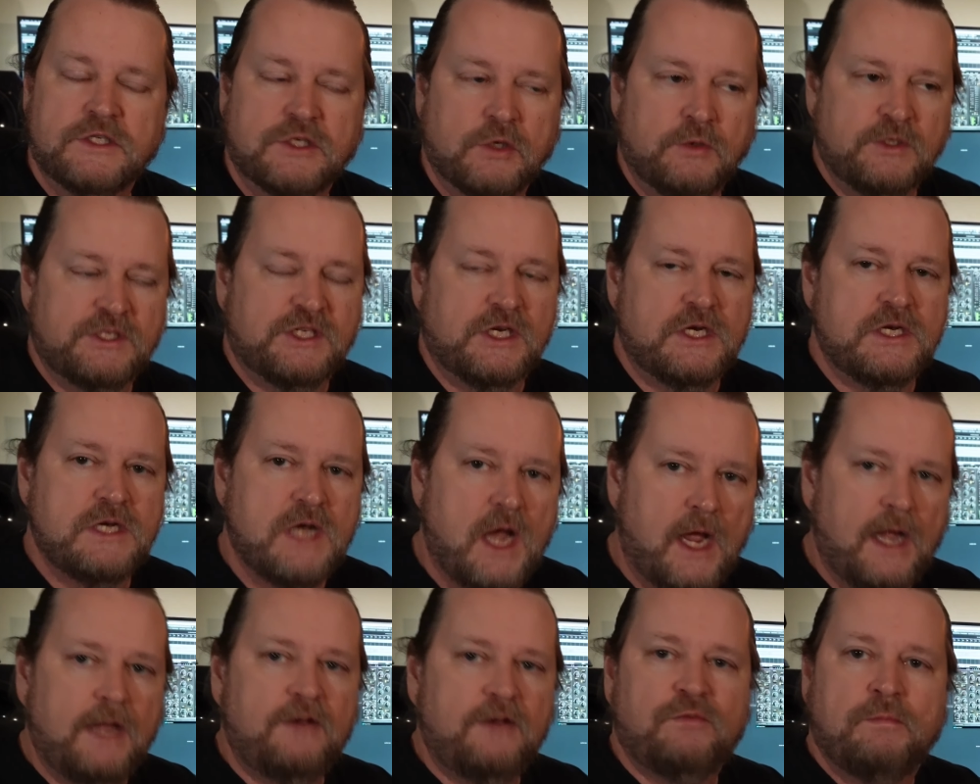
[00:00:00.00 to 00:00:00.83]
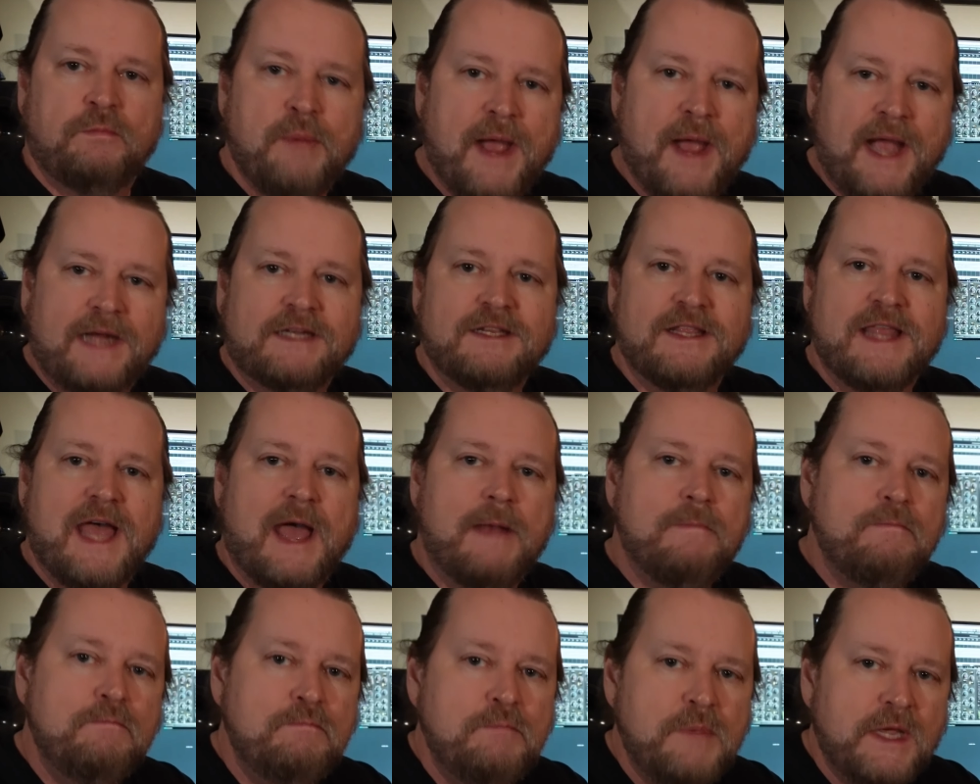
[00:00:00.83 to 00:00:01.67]
So it's a nice, back to
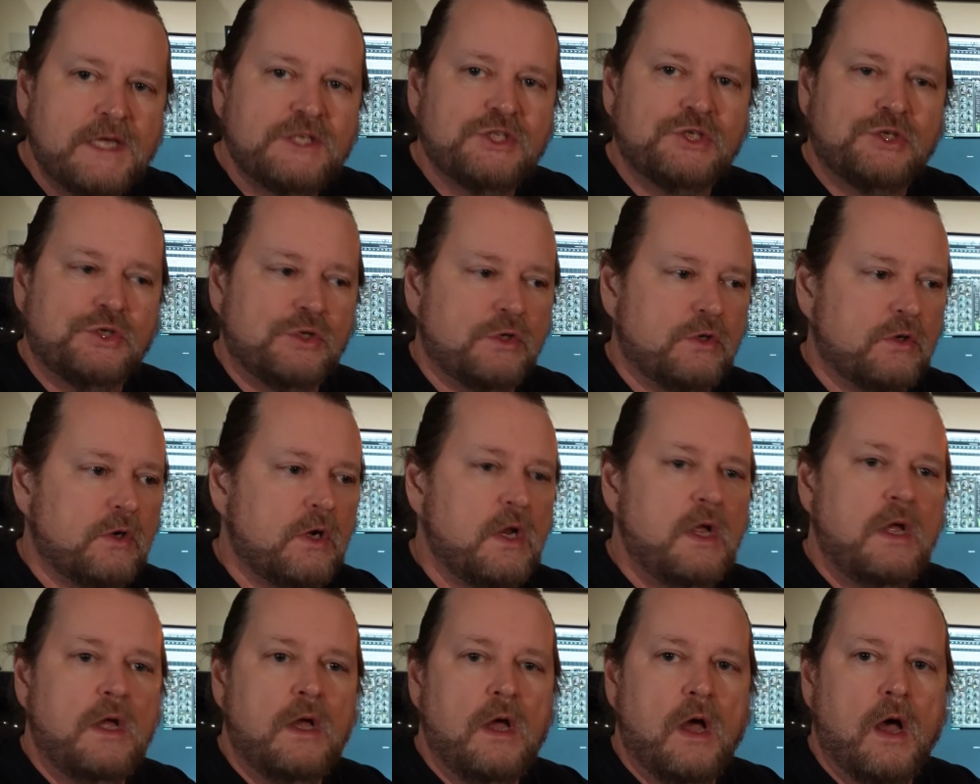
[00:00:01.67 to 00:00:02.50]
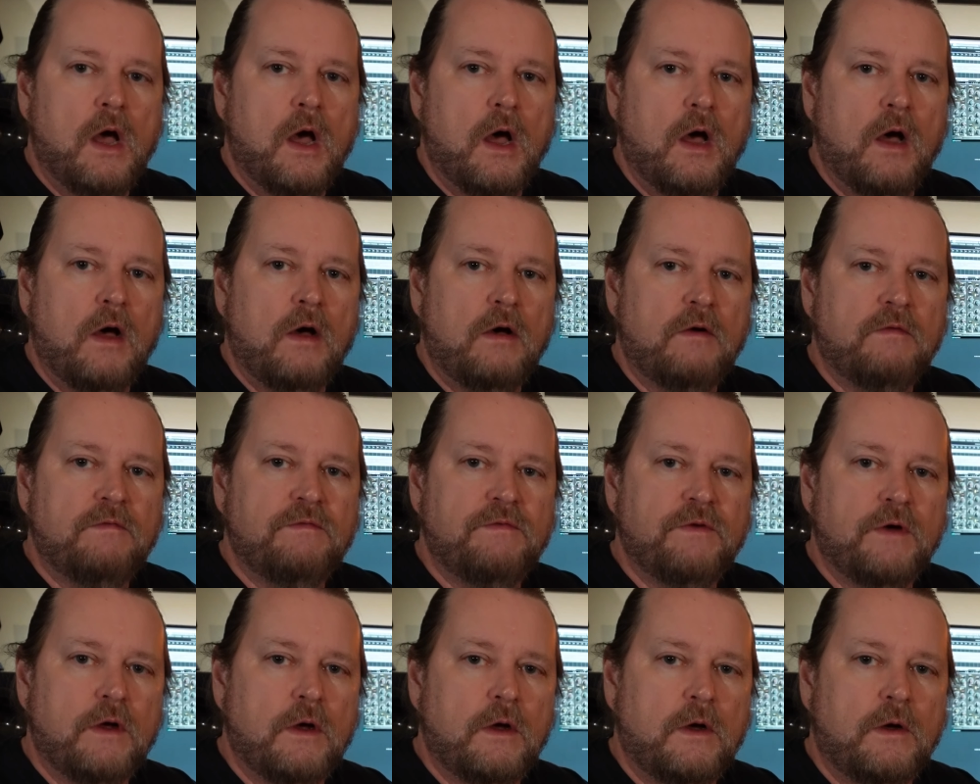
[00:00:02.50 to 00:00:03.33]
that mixture
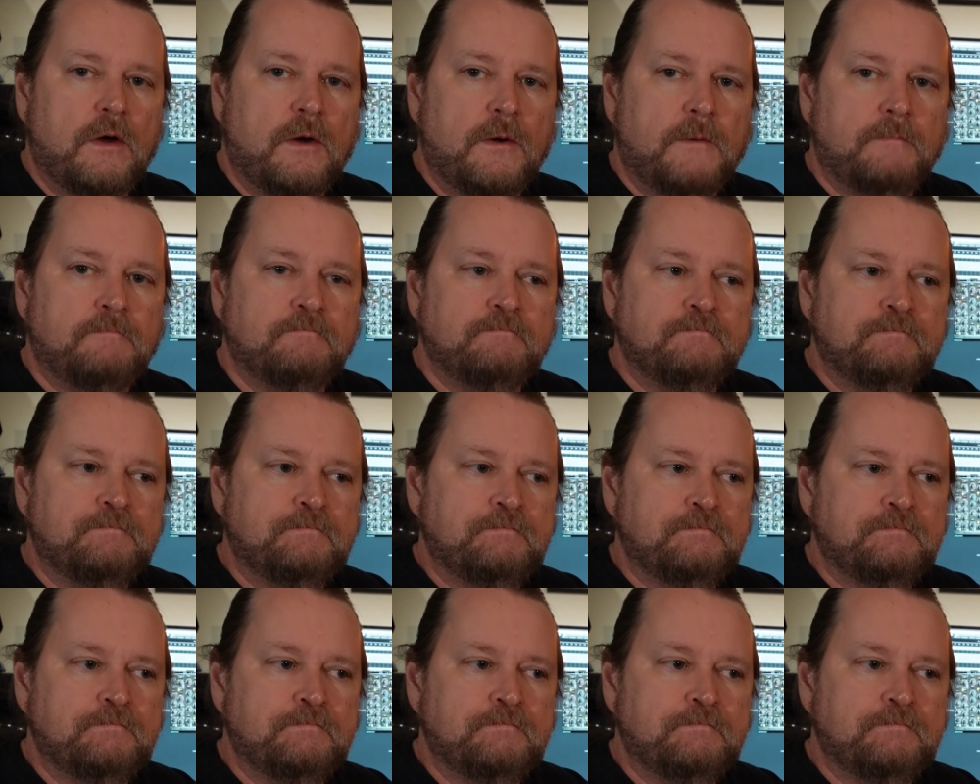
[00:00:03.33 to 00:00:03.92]
of, um,